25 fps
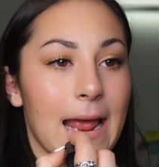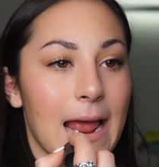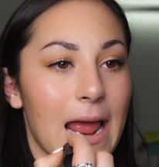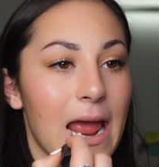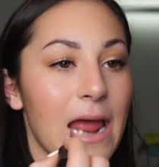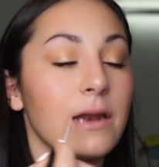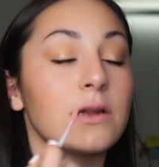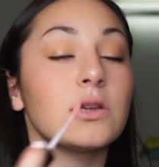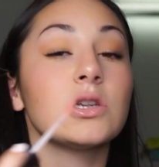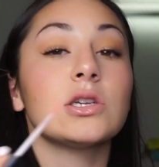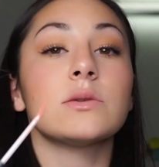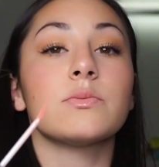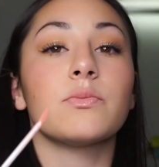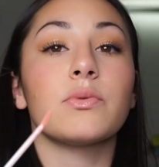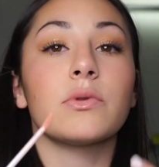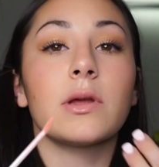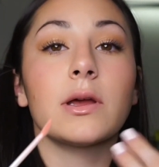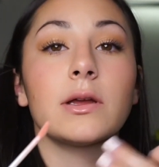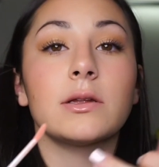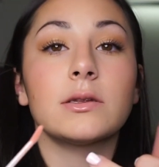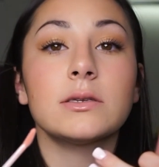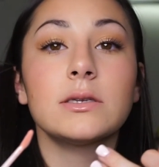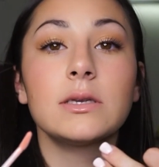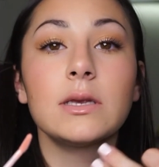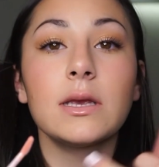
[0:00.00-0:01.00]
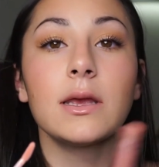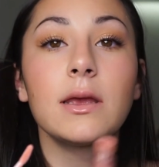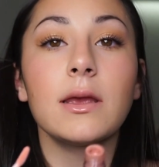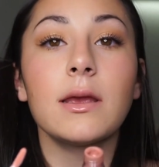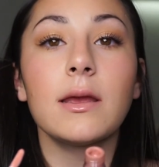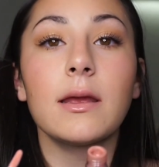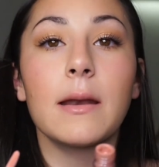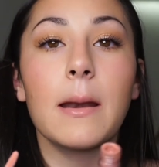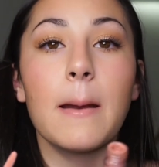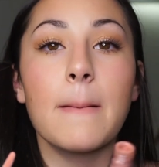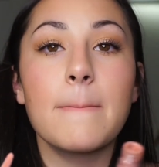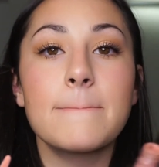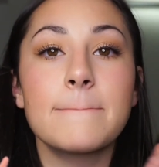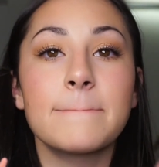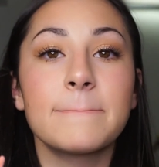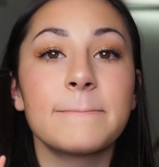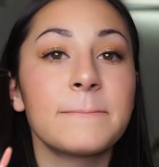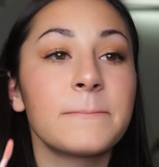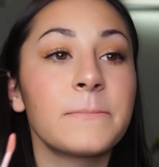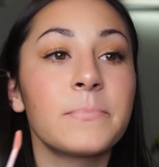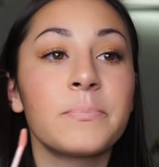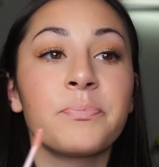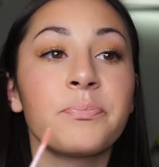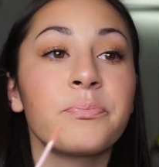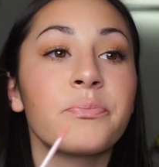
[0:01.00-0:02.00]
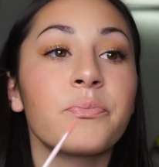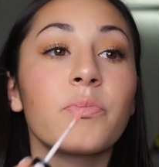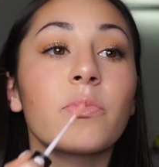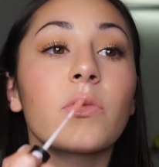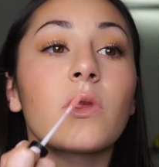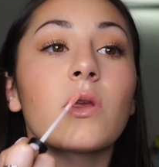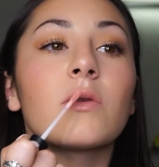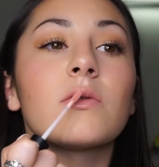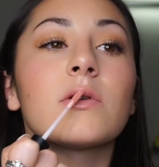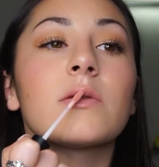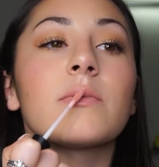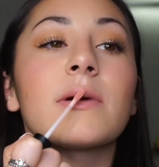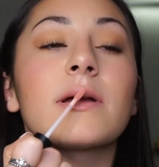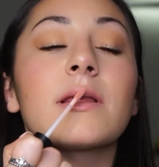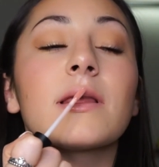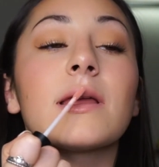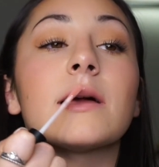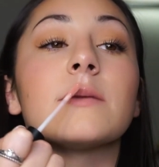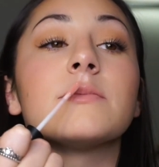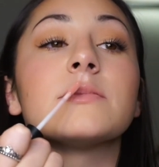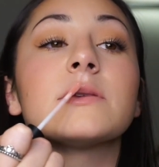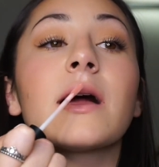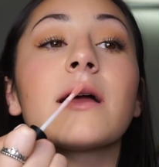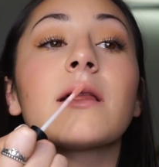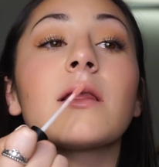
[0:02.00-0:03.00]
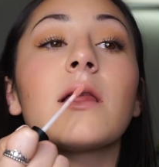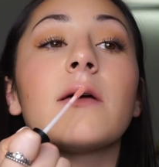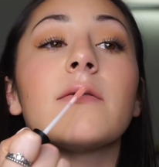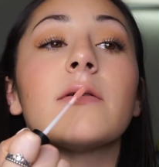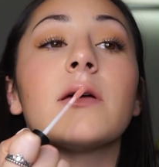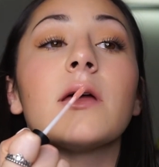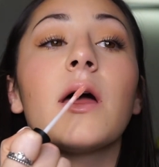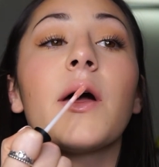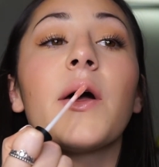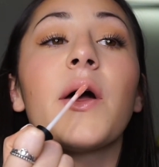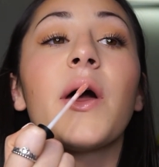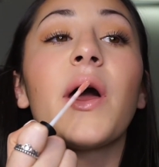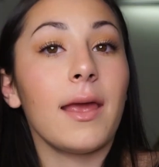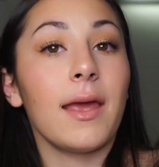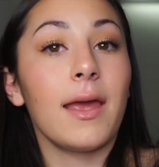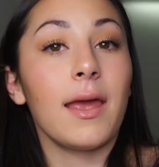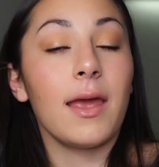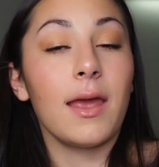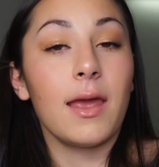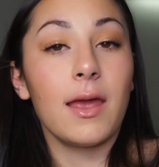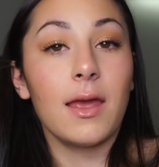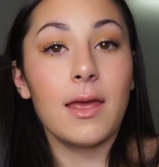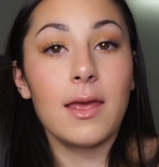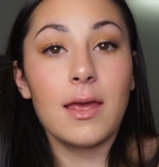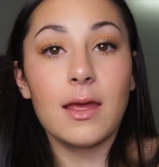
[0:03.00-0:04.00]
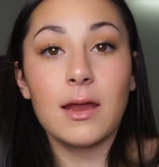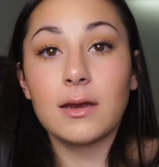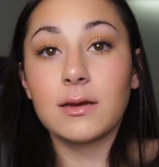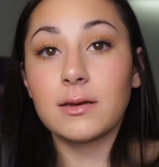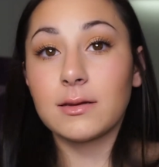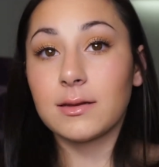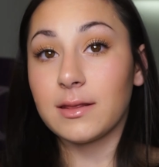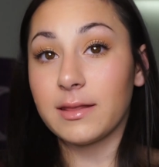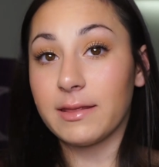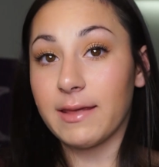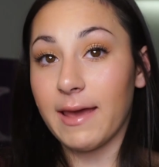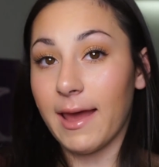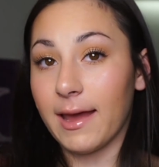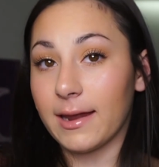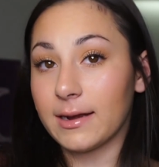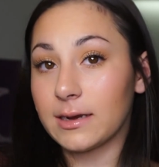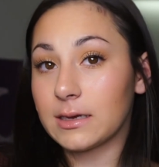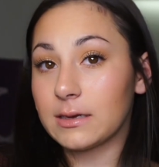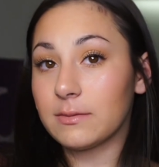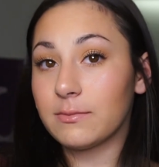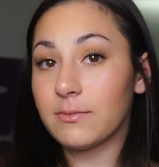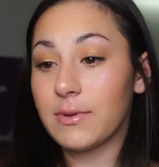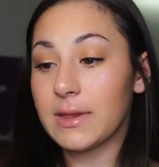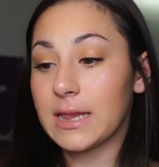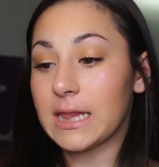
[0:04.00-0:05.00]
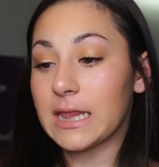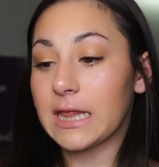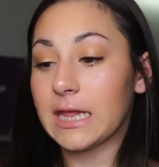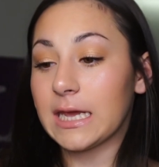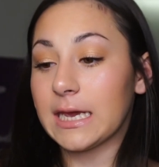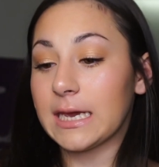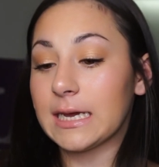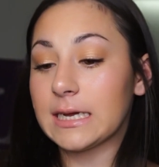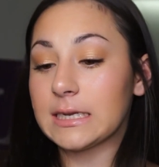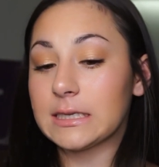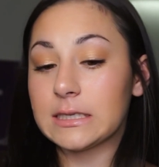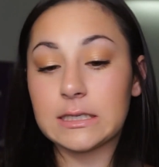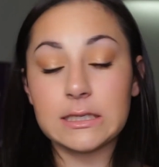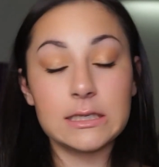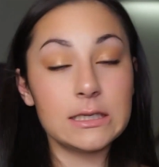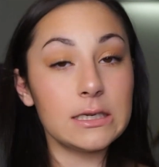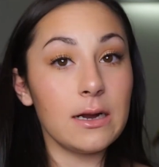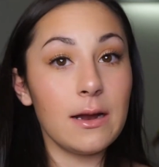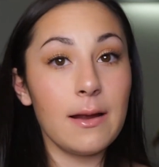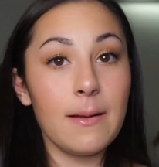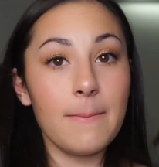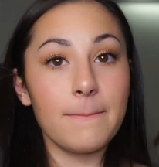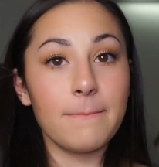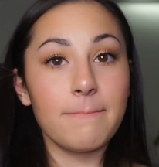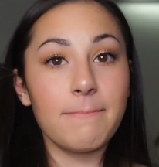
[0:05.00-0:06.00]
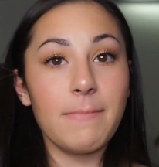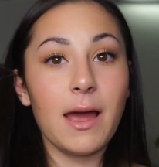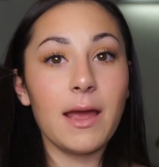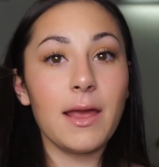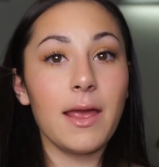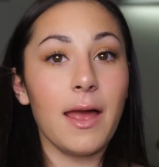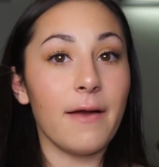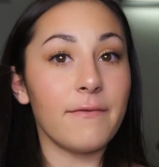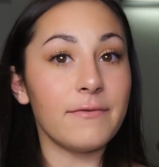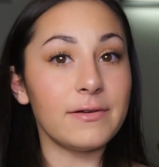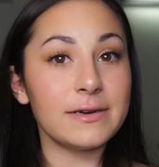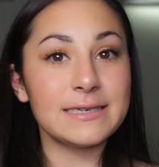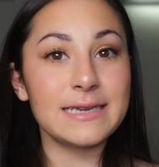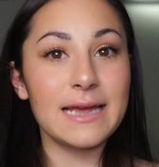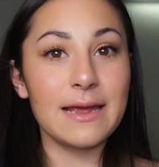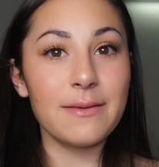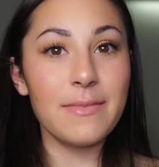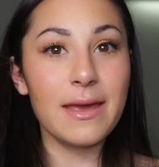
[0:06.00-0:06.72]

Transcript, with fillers: And it just blends in with my lips. I love it. And that completes my everyday